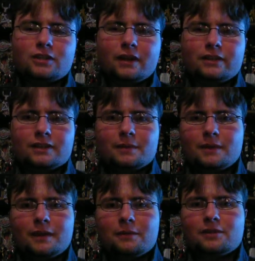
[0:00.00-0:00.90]
obviously,
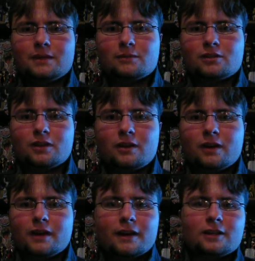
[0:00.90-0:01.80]
but that seemed so,
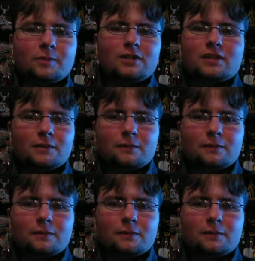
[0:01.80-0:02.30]
especially